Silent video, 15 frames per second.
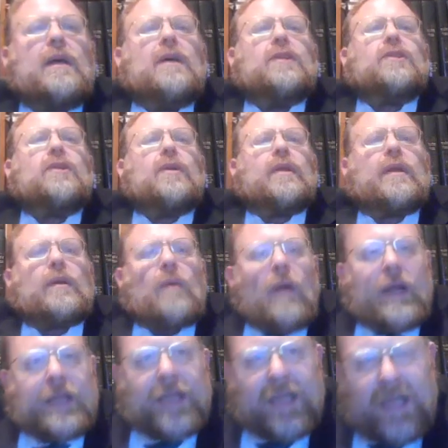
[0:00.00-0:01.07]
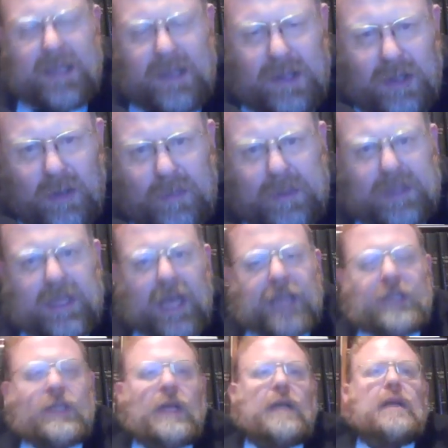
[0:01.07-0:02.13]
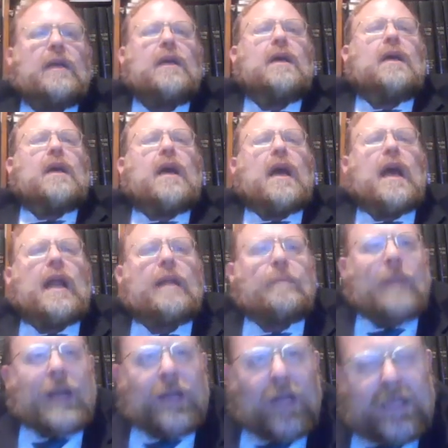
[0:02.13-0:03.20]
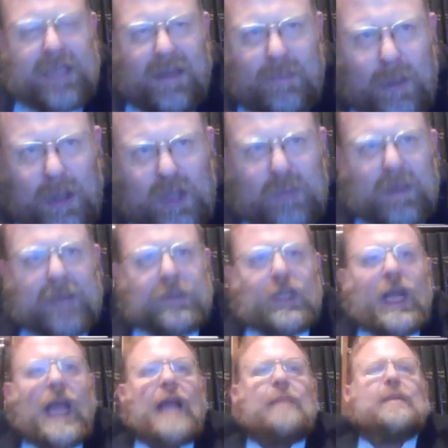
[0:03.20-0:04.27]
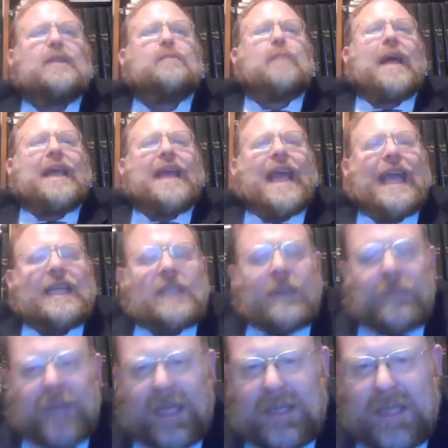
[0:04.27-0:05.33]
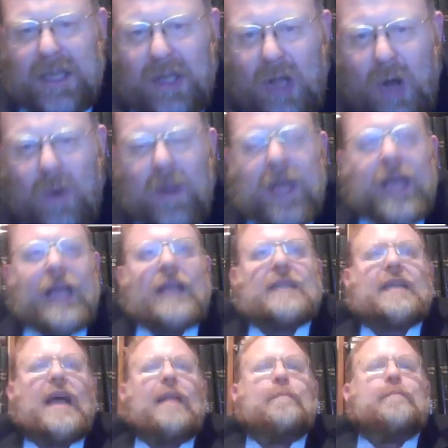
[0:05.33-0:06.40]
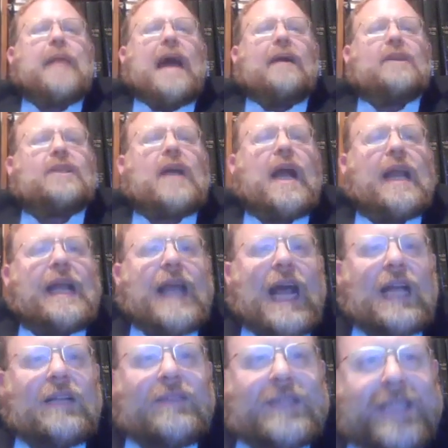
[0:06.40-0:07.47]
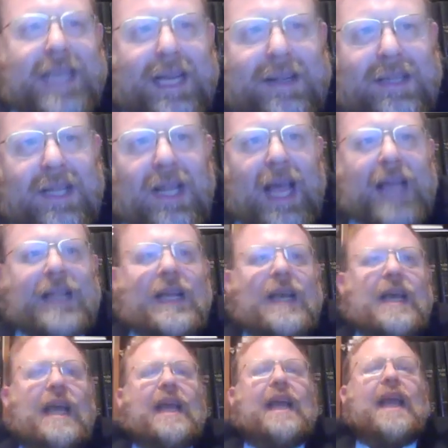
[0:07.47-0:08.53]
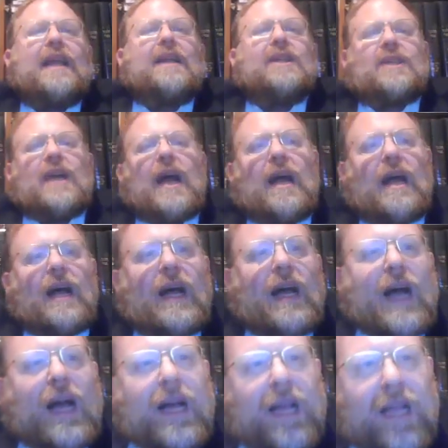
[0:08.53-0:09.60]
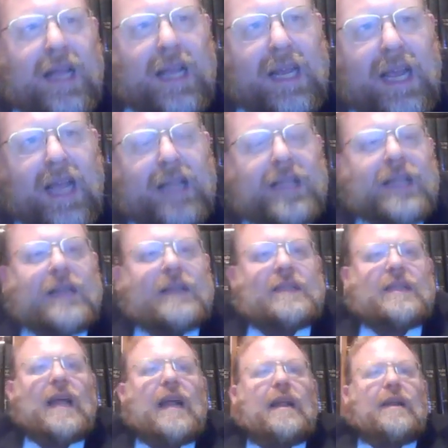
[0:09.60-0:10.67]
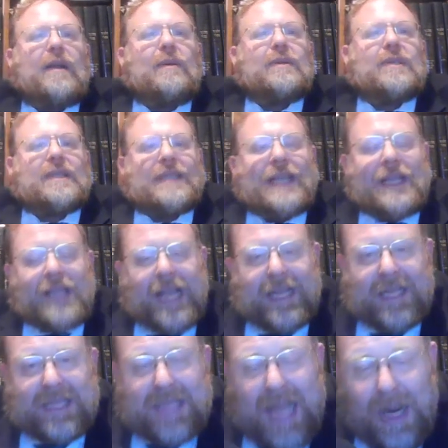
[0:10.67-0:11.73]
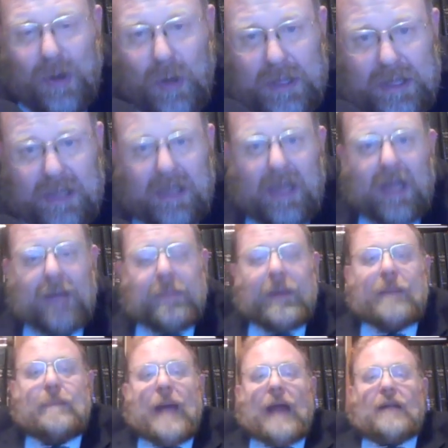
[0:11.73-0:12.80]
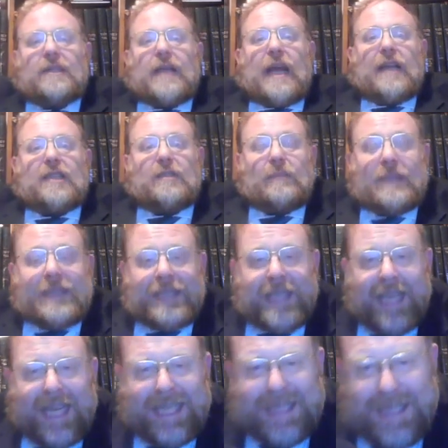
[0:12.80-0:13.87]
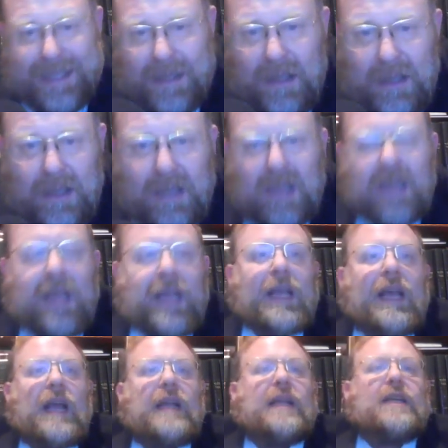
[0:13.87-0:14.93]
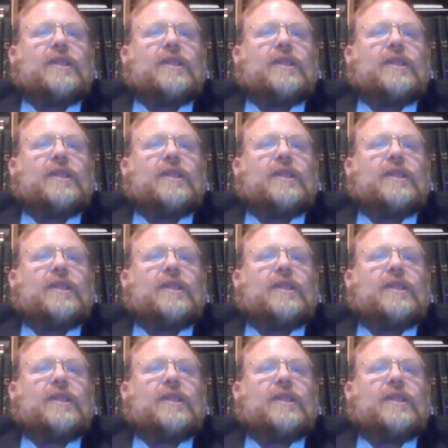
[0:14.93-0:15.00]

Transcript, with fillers: So according to this interpretation, anybody doesn't have boshes panim she'en is bayeshiv nesichlo. He's not embarrassed on account of his intellect. He can't. Uh, uh, he can't. It's not. In other words, his intellect does not cause him to be embarrassed at his misdeeds. He can't.